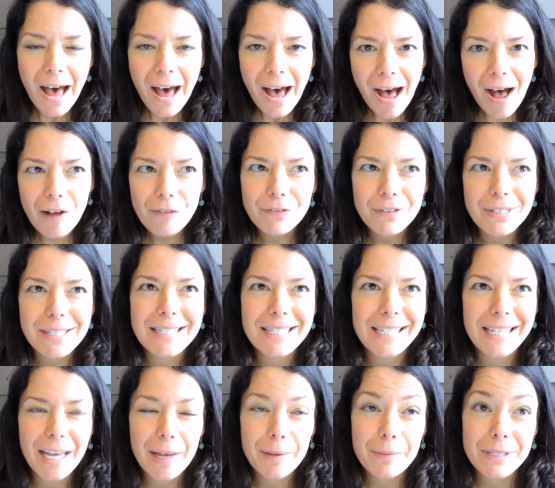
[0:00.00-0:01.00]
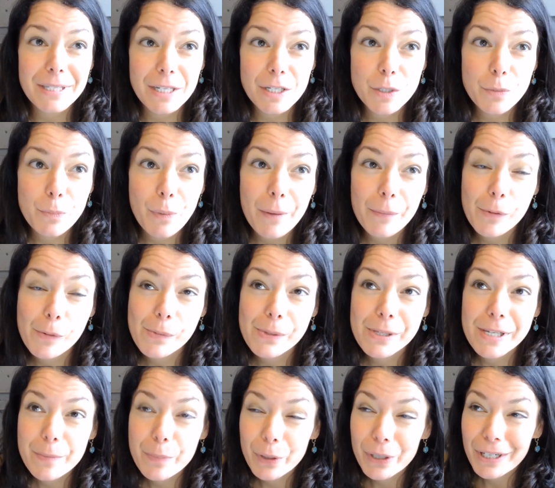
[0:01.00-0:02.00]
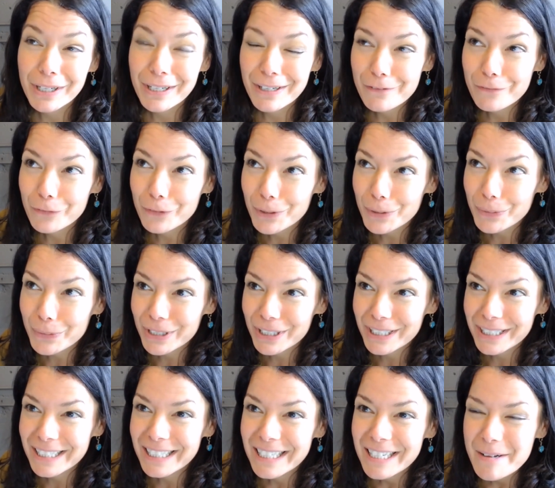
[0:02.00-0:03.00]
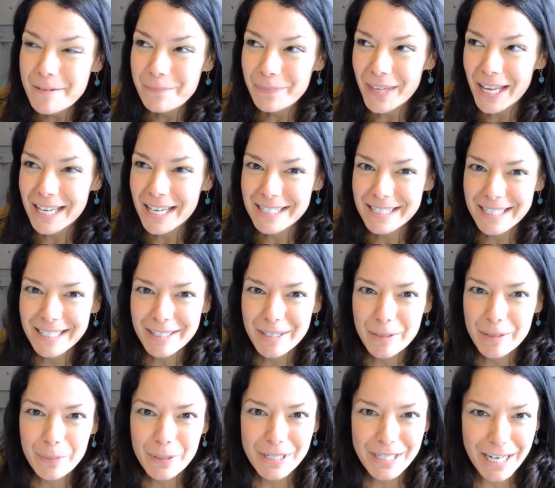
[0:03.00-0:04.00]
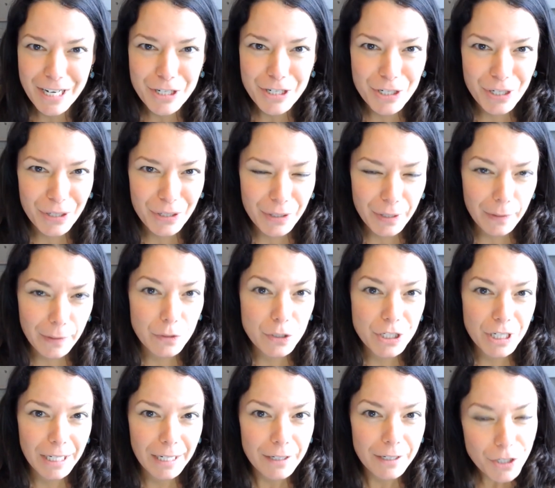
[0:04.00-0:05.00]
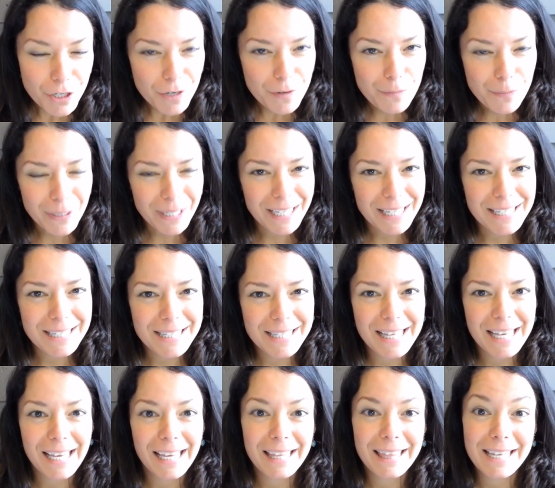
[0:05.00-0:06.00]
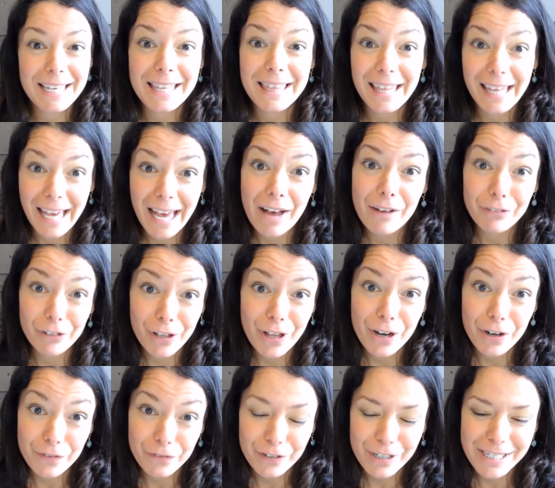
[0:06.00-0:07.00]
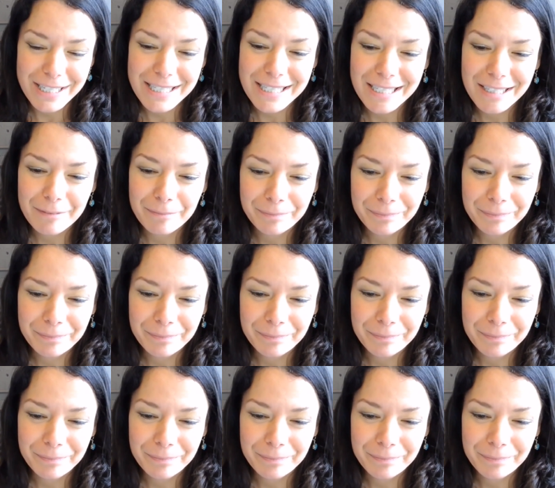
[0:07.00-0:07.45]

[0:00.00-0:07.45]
Obviously, Amazon's probably putting it forward as a potential negotiated term because they think they have a lot of risk.